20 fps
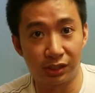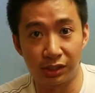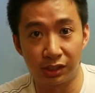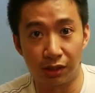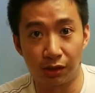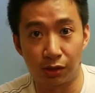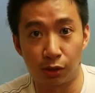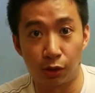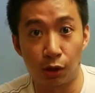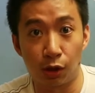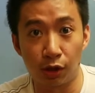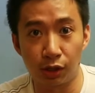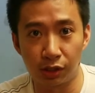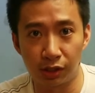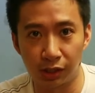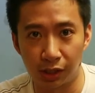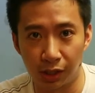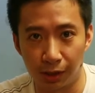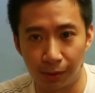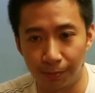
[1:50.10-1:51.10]
a
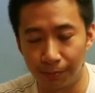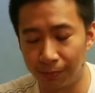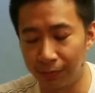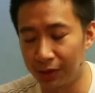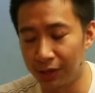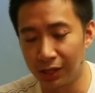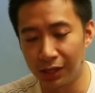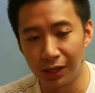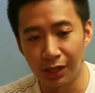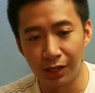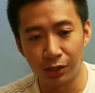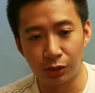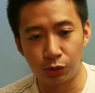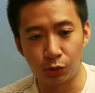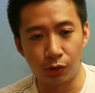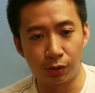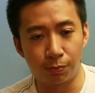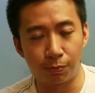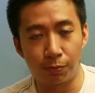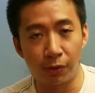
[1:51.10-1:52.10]
cloth top,
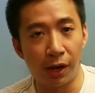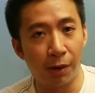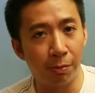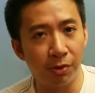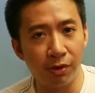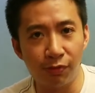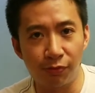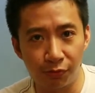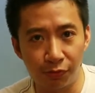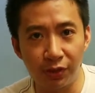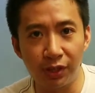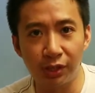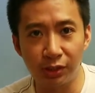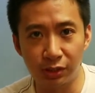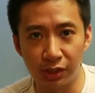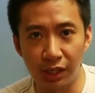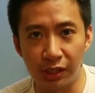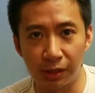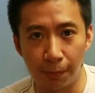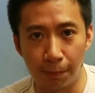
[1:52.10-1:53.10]
so it probably
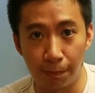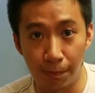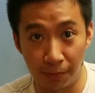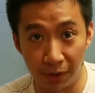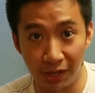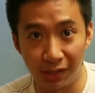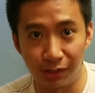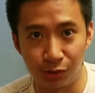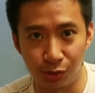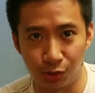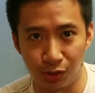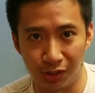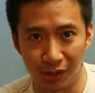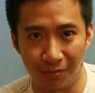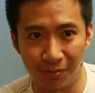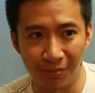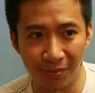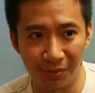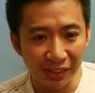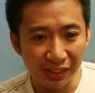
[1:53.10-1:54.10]
feels like a bed to
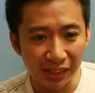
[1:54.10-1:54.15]
them.